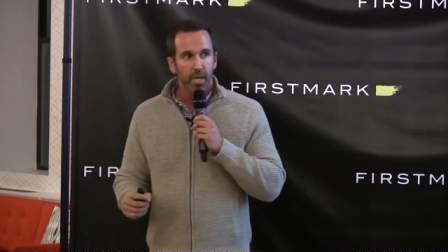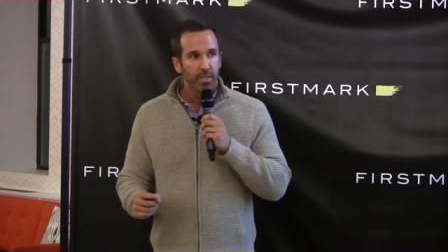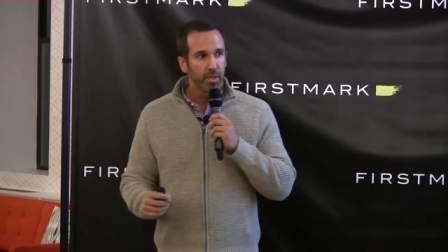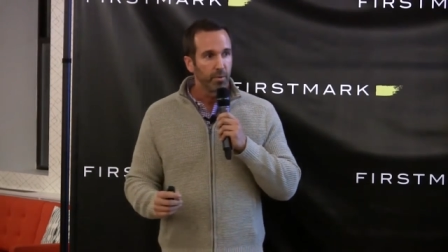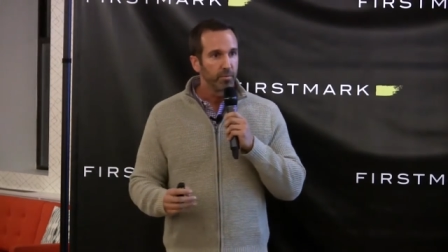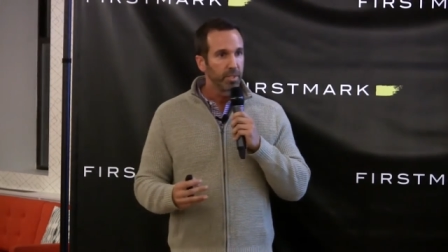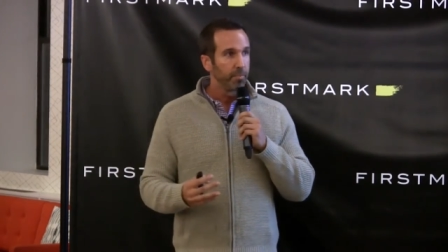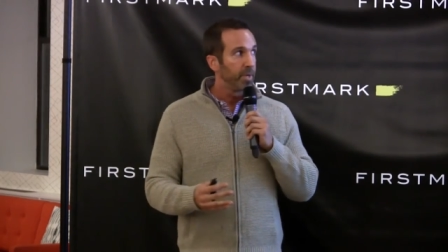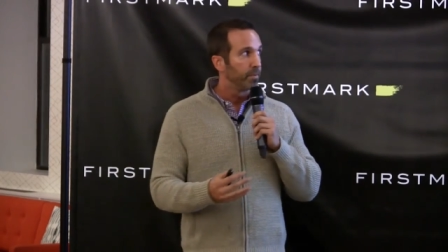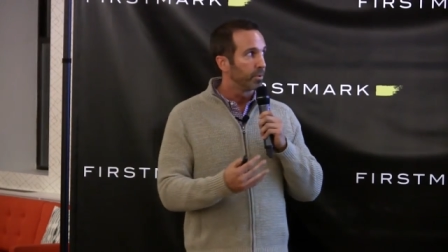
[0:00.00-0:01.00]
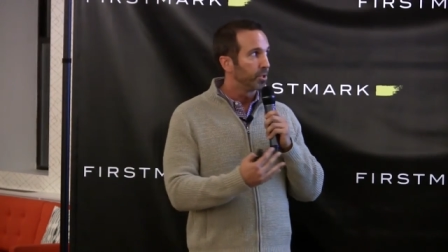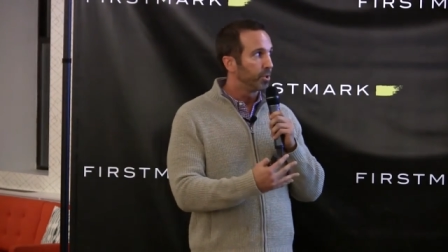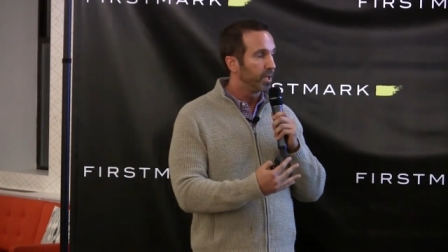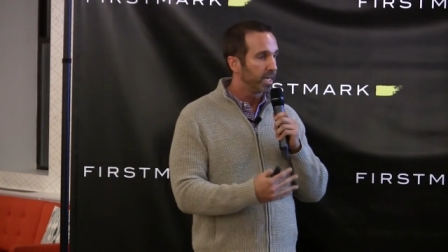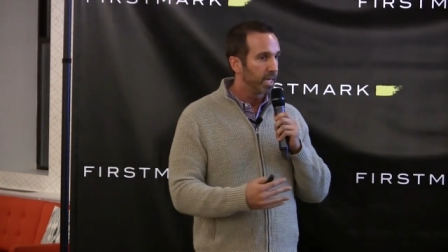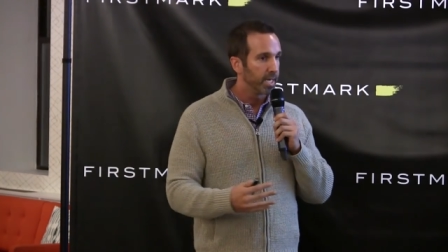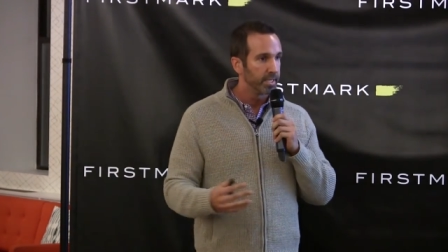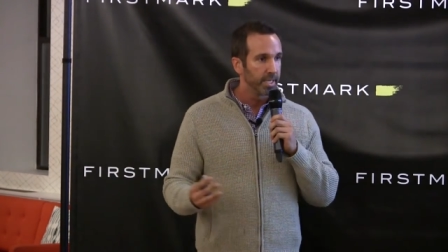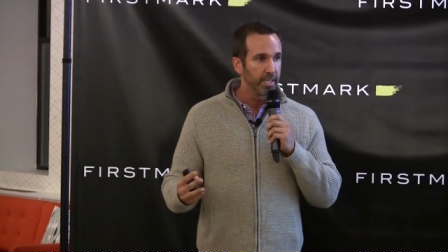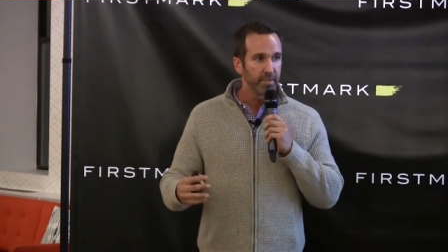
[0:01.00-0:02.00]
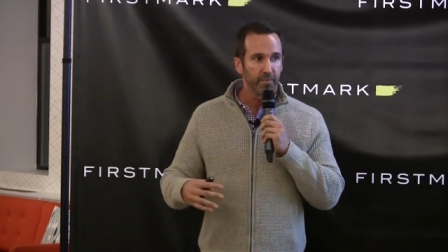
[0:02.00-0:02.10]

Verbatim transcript: So some people are shooting content